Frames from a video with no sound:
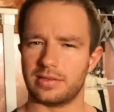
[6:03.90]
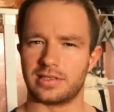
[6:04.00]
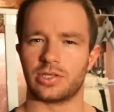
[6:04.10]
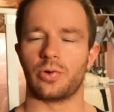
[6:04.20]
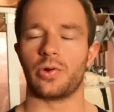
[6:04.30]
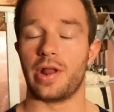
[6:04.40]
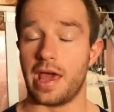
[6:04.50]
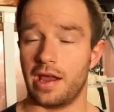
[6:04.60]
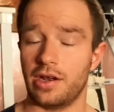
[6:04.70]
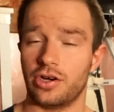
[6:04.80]
this certain
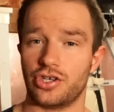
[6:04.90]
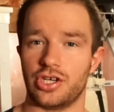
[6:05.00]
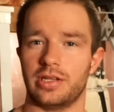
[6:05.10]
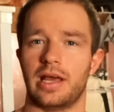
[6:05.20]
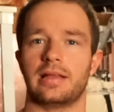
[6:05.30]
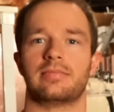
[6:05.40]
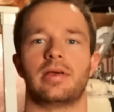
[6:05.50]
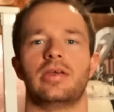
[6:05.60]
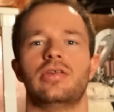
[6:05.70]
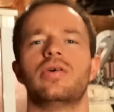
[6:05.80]
energy
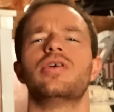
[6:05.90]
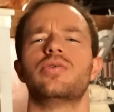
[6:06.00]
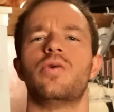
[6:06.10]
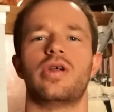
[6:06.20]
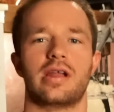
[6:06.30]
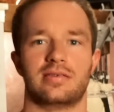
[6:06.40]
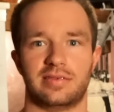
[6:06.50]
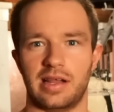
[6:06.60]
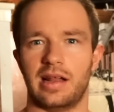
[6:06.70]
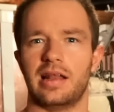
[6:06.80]
that, you know, you won't
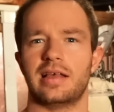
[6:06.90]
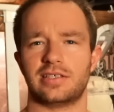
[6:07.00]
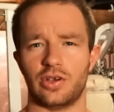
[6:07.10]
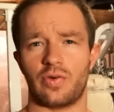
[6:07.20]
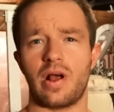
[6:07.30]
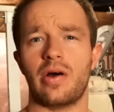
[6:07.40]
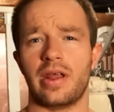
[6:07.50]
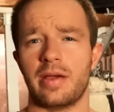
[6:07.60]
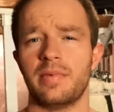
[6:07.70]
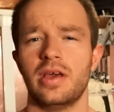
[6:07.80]
understand unless you're around
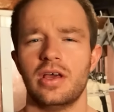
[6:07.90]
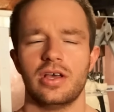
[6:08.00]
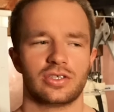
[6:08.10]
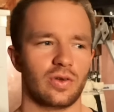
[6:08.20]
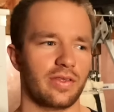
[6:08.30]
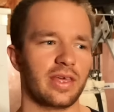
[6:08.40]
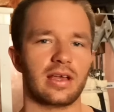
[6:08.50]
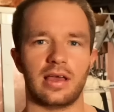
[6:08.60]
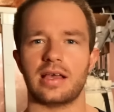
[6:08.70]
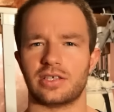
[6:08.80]
him. So I think
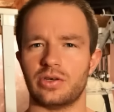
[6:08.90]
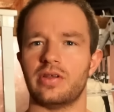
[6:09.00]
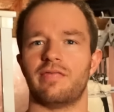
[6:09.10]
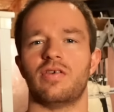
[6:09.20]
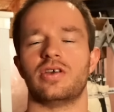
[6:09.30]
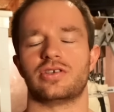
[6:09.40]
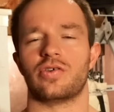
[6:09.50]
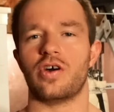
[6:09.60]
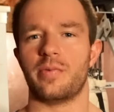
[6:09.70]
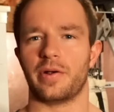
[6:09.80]
he has a good influence on
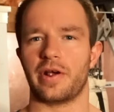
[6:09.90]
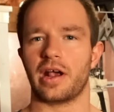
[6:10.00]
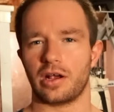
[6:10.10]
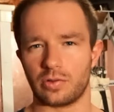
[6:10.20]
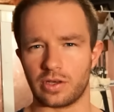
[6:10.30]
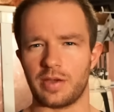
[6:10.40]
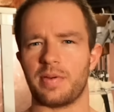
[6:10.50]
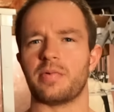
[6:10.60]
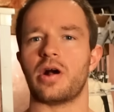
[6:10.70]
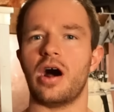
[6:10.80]
Conor McGregor to keep
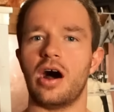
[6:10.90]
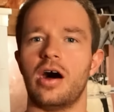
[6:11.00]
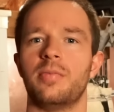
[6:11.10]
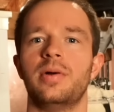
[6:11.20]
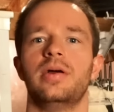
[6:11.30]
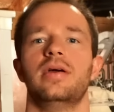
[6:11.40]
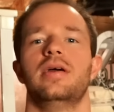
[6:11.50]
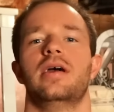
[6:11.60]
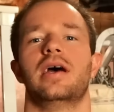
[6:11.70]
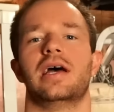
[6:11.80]
him calm.
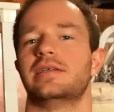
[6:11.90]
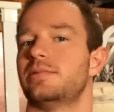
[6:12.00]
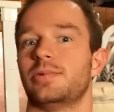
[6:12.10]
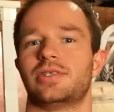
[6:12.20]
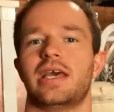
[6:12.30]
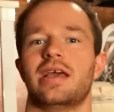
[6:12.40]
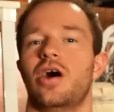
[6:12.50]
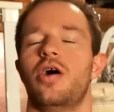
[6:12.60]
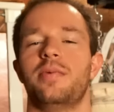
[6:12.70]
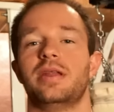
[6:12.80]
As you were saying,
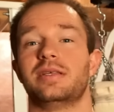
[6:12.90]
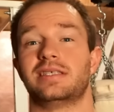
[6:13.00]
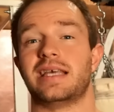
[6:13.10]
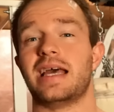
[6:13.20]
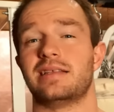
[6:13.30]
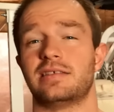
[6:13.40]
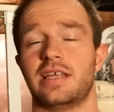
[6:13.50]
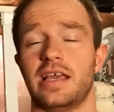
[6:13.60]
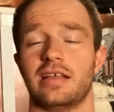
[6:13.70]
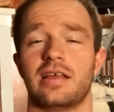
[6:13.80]
I'm in a zen
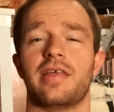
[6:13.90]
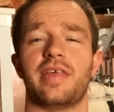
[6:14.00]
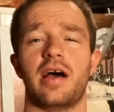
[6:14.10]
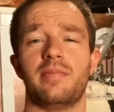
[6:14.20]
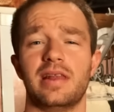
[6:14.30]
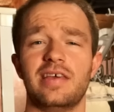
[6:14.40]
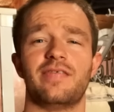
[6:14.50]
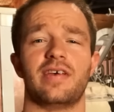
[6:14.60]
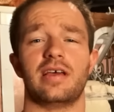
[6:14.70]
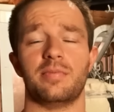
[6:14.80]
state. I believe
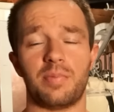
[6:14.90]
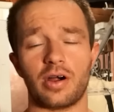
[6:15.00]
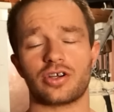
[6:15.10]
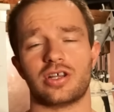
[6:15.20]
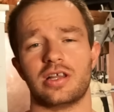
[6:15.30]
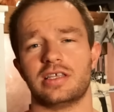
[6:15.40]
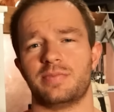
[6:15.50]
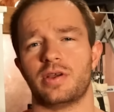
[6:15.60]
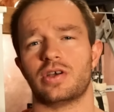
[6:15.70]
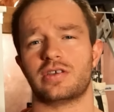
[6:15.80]
it partially is
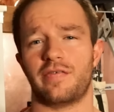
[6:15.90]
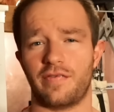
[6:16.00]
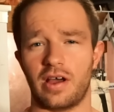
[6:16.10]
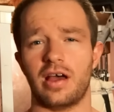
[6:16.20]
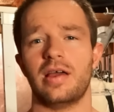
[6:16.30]
because of